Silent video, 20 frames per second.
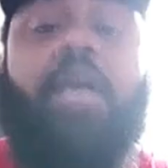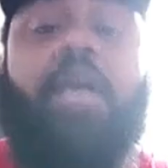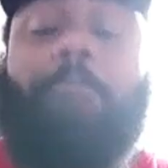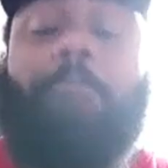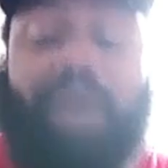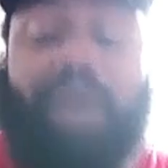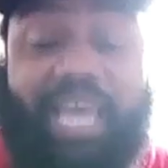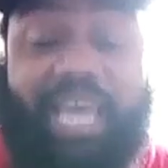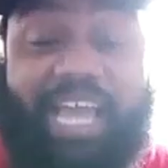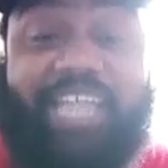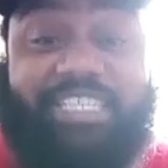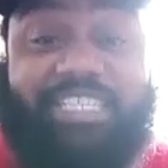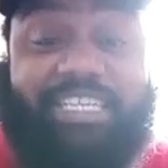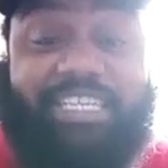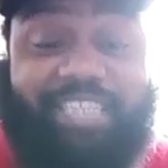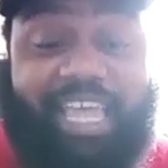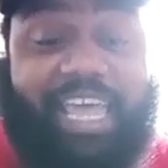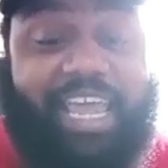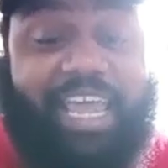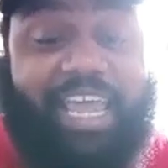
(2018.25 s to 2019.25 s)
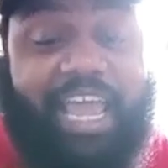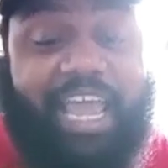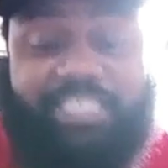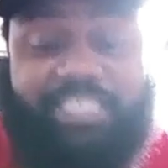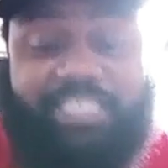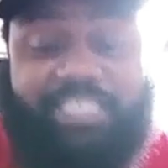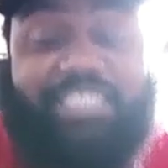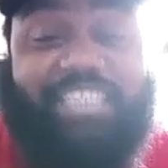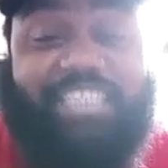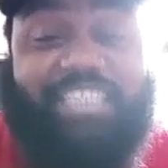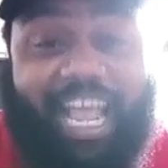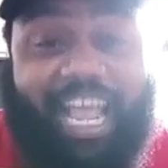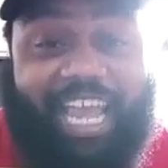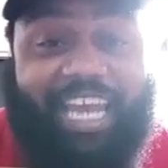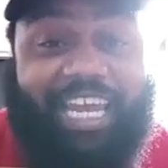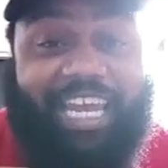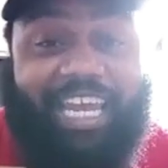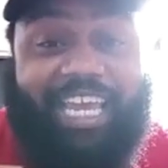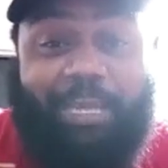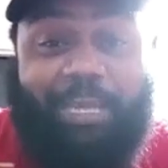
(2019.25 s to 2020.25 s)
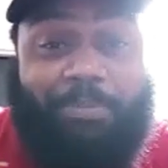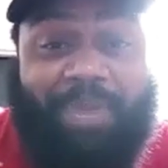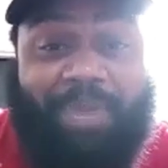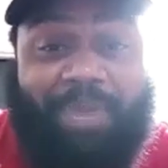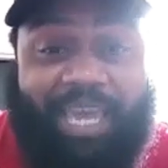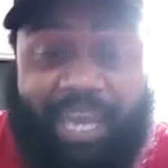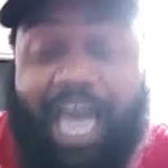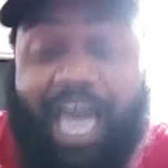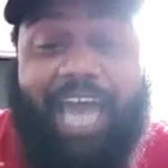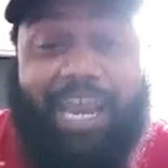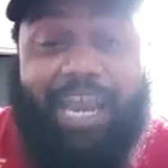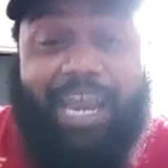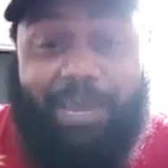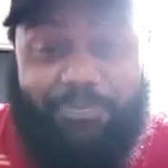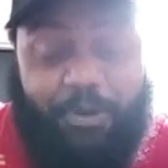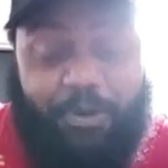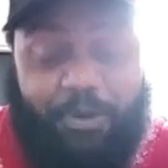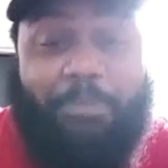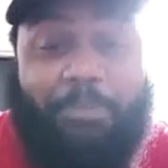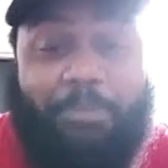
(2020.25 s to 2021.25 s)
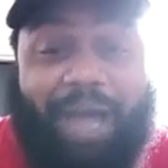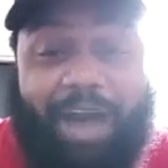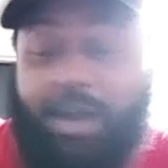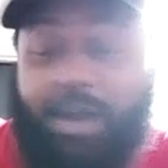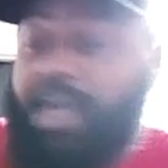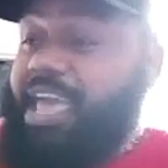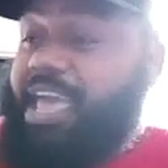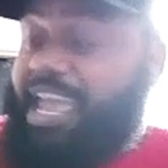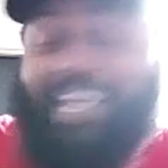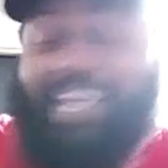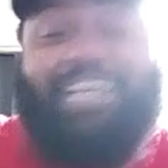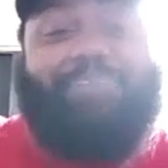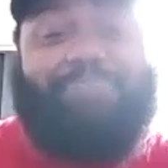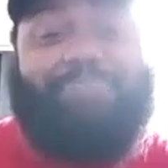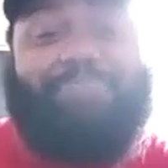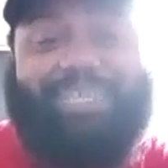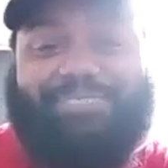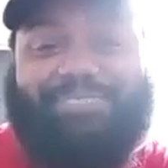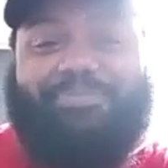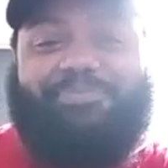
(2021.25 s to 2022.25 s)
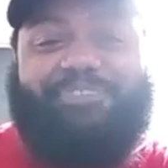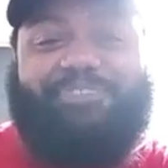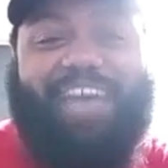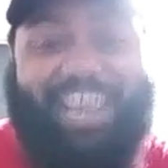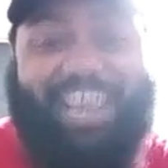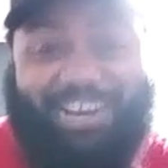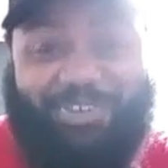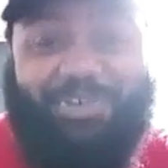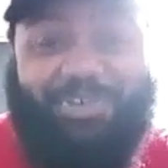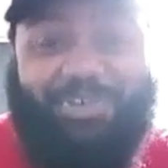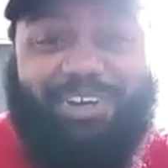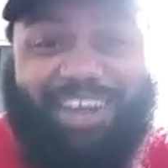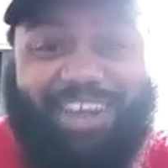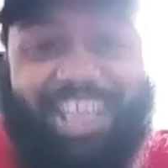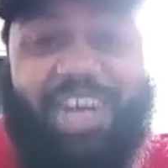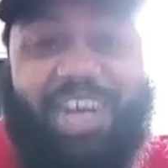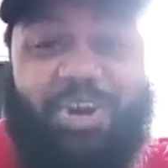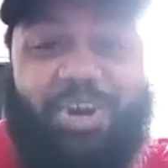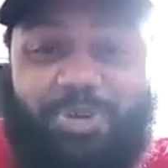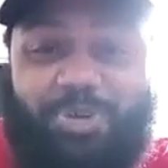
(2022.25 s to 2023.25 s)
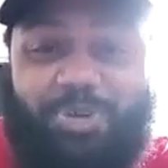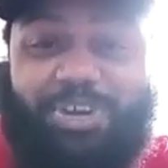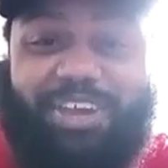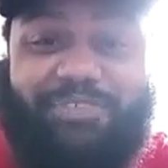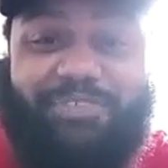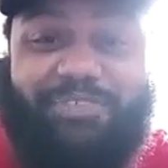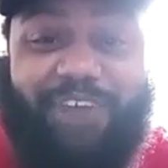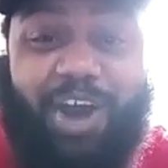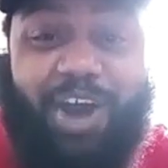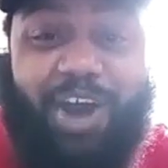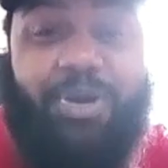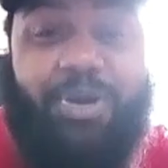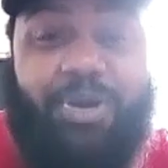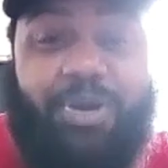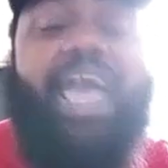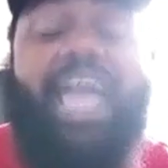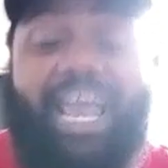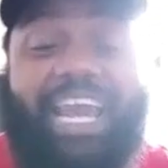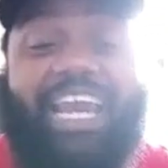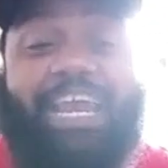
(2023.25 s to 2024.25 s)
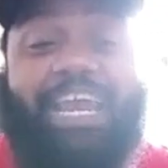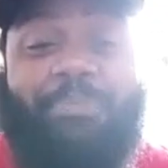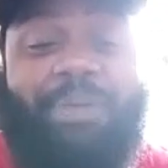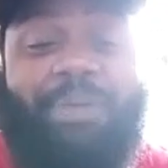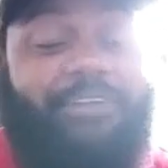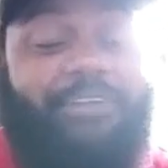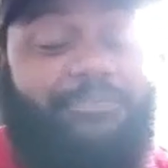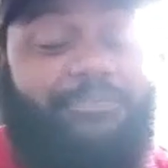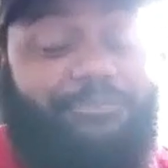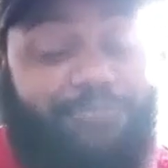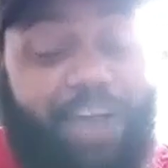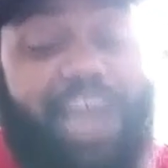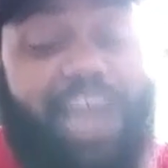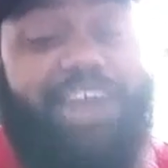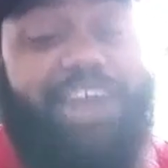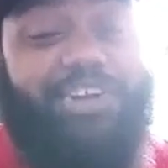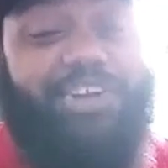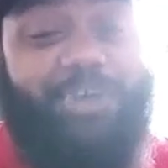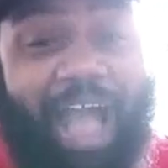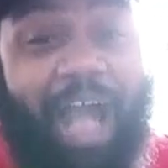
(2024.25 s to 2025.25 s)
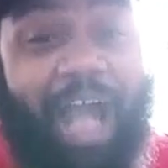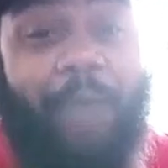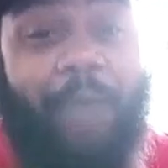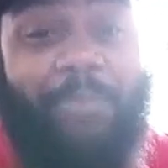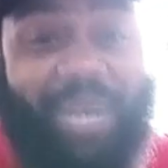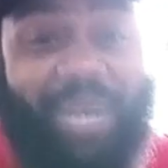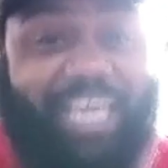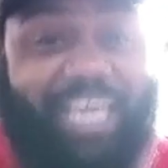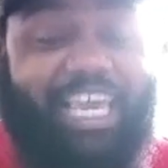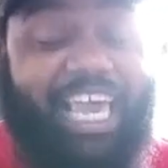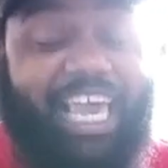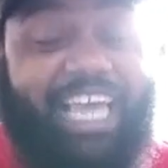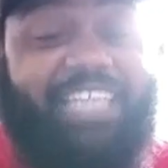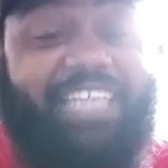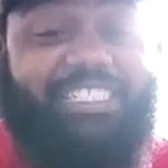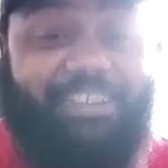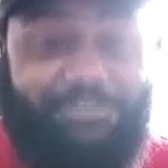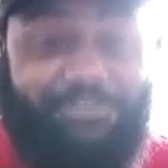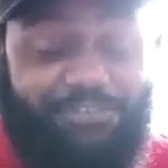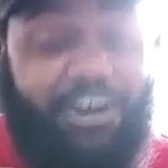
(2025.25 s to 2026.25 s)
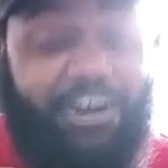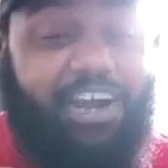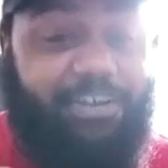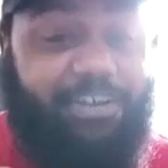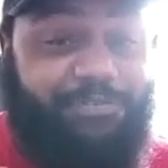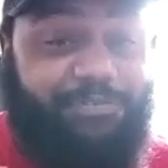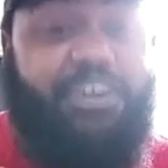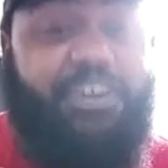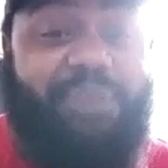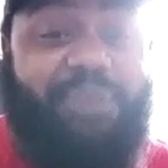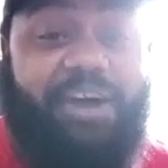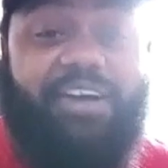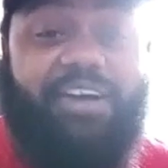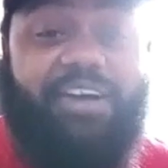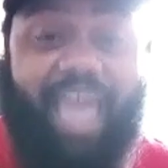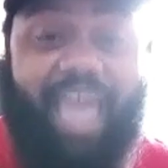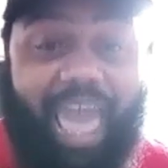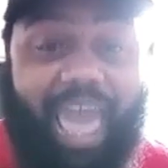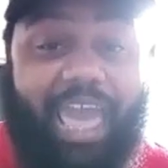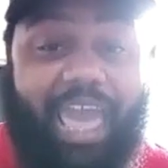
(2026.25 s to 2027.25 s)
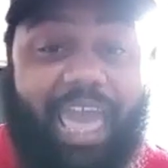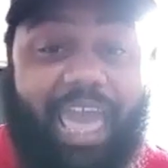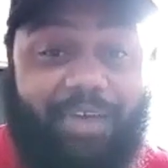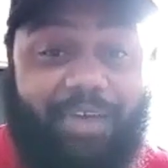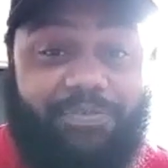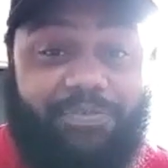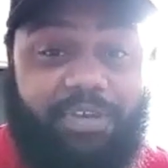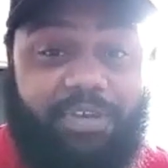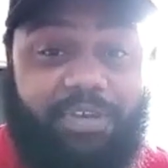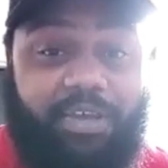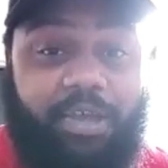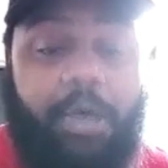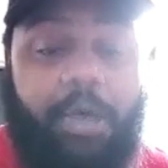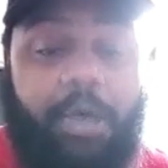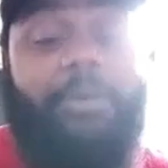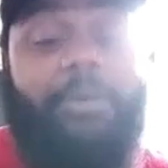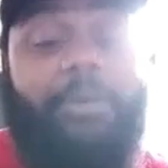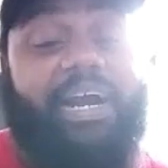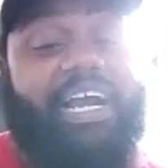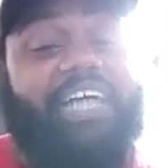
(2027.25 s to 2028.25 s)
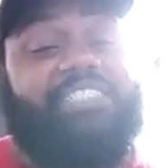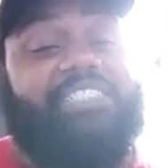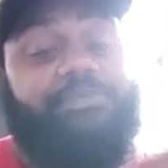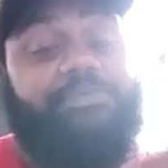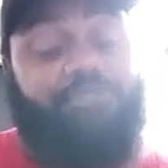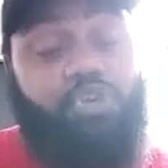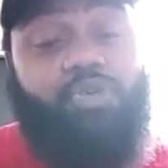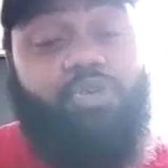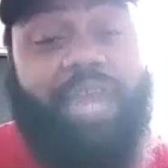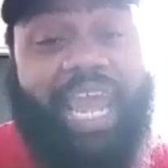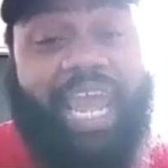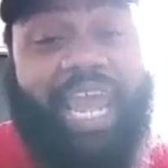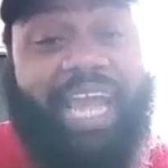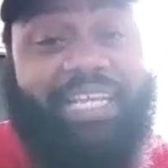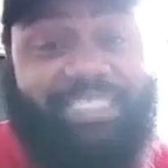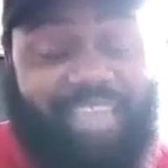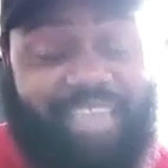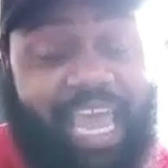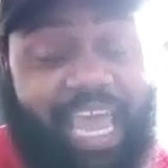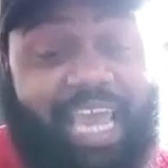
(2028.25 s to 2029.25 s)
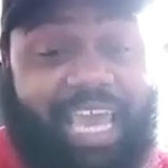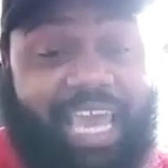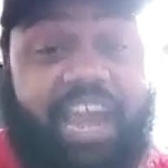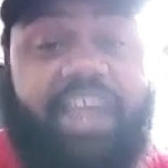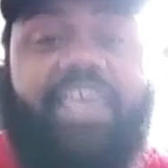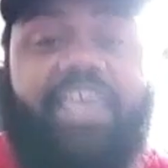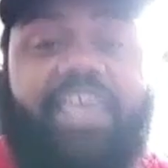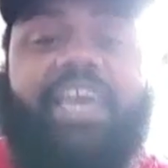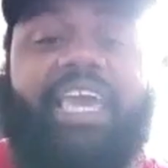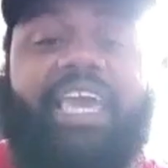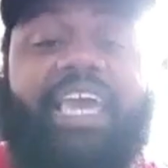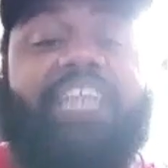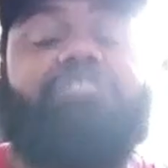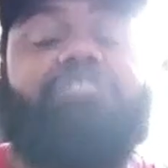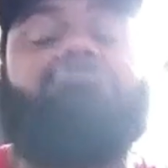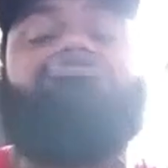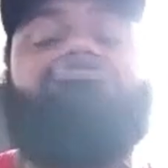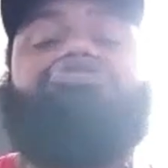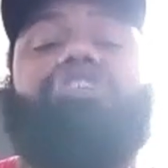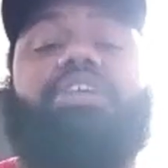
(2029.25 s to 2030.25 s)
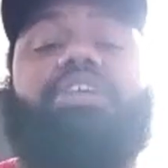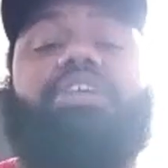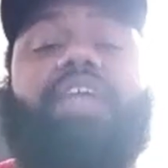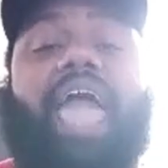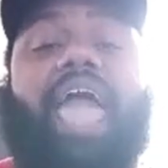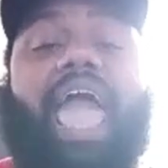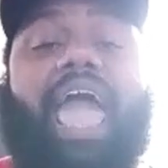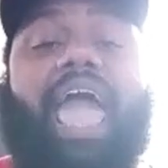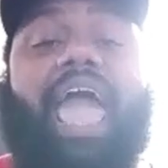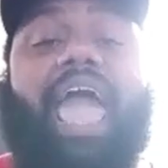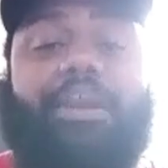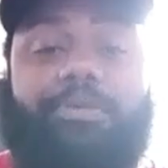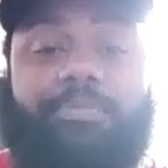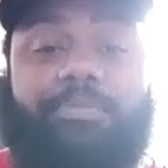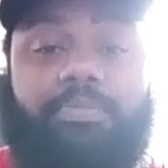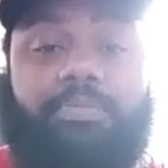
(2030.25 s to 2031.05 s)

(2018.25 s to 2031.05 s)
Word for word: But here's the thing. Just like it need to be a lineup for about, it need to be some vetting on who can vote. It need to be a vetting on how many kids are fucking female can have. Because if you can't take care of your kids, you shouldn't have had them.